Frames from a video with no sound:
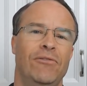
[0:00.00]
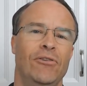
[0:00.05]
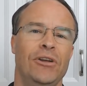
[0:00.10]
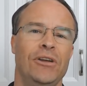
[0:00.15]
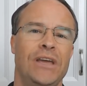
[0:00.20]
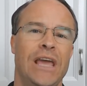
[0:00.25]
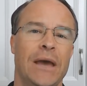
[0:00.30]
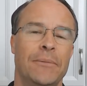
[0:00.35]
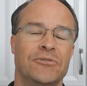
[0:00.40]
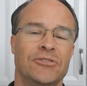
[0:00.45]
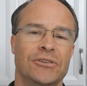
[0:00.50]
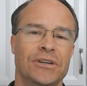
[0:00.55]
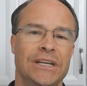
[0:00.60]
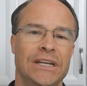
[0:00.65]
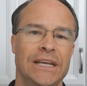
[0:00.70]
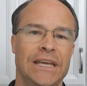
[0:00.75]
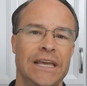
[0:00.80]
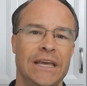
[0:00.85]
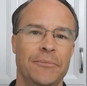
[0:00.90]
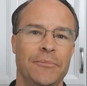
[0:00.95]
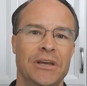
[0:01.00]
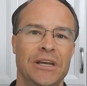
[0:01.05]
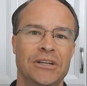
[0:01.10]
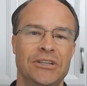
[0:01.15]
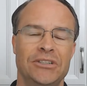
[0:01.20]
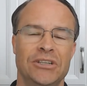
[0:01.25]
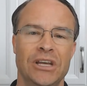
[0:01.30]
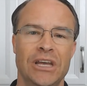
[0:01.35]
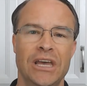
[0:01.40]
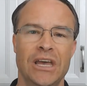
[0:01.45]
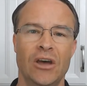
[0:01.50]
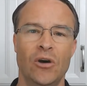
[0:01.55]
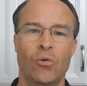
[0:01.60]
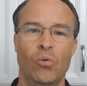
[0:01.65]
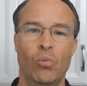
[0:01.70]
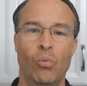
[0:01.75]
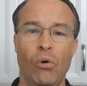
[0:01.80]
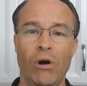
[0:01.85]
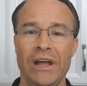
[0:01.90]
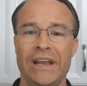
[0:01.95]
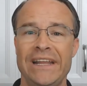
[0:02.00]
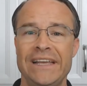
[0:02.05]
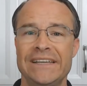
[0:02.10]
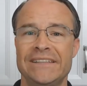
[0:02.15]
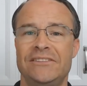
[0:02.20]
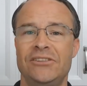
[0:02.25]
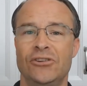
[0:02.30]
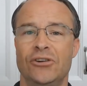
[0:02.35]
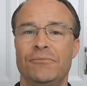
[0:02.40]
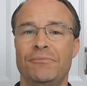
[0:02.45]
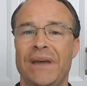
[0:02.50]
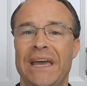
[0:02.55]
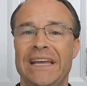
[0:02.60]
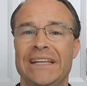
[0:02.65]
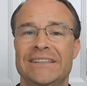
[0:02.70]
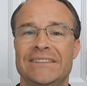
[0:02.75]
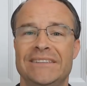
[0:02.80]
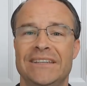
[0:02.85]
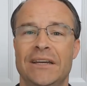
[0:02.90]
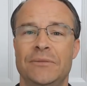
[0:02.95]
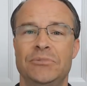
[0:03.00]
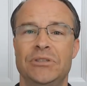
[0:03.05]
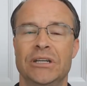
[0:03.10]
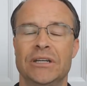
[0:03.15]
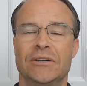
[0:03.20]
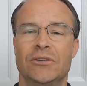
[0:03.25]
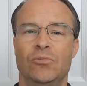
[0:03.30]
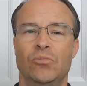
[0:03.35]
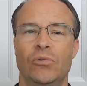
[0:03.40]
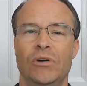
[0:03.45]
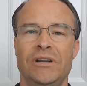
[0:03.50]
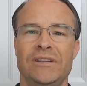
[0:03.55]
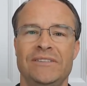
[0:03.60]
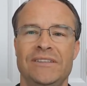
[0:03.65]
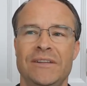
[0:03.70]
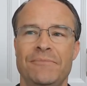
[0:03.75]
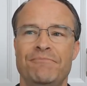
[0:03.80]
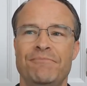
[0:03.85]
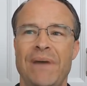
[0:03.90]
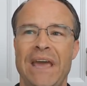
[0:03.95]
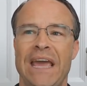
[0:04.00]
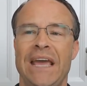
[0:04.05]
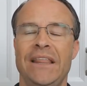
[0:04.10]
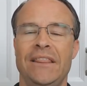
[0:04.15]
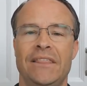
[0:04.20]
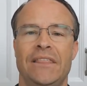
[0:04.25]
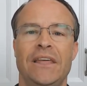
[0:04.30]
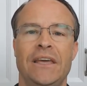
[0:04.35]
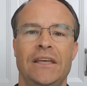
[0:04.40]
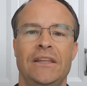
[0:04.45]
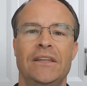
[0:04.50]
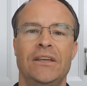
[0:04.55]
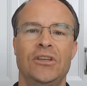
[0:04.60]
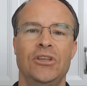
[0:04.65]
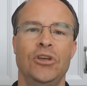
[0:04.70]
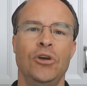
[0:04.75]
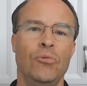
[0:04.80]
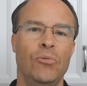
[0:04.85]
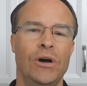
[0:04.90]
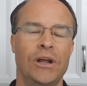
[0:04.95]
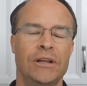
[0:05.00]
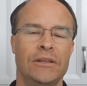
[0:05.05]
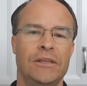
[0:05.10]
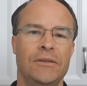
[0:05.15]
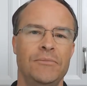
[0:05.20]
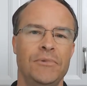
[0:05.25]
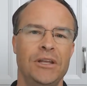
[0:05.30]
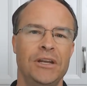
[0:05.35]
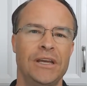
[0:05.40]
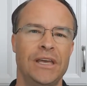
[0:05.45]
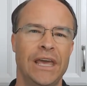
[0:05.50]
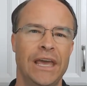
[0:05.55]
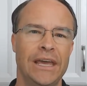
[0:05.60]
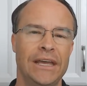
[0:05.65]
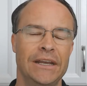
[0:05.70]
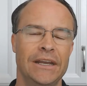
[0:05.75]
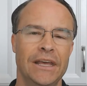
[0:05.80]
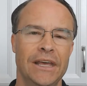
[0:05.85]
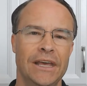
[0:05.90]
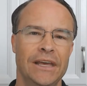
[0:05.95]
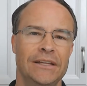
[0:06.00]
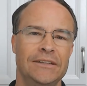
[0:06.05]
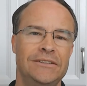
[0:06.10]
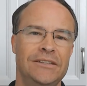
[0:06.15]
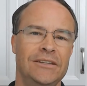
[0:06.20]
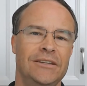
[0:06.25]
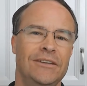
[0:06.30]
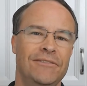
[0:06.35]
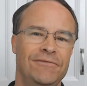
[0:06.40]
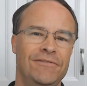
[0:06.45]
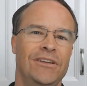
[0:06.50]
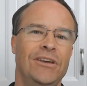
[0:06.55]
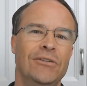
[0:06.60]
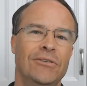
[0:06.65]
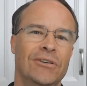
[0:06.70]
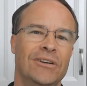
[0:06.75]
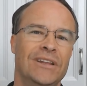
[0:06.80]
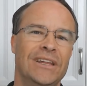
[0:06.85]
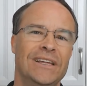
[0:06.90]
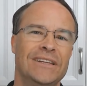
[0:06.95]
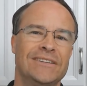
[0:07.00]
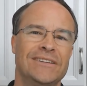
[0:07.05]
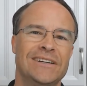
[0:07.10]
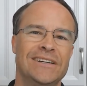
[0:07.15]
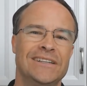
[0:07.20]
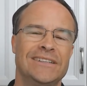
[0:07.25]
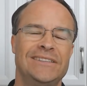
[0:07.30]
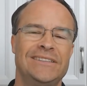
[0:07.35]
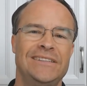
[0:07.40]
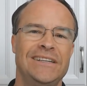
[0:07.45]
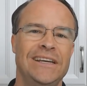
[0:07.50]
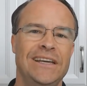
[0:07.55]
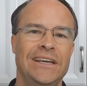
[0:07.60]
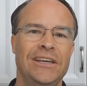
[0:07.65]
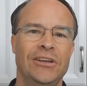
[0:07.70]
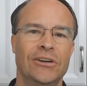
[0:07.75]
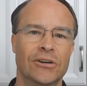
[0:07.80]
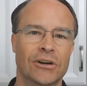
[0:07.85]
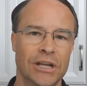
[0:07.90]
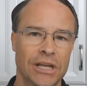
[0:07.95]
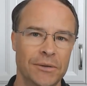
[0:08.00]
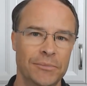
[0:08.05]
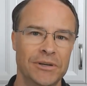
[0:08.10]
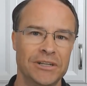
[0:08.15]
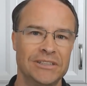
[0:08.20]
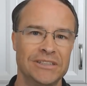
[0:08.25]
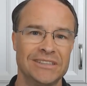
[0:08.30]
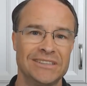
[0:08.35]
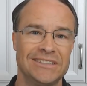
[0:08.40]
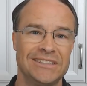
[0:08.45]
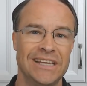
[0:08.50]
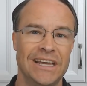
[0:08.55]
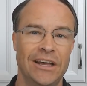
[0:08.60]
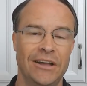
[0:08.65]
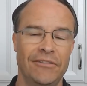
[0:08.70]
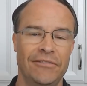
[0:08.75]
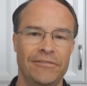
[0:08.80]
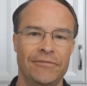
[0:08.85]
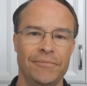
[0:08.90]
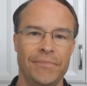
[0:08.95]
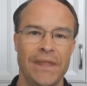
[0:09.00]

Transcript: capture any image, what is your main subject? What is the main thing that you want to communicate to the viewer that's going to see your image itself?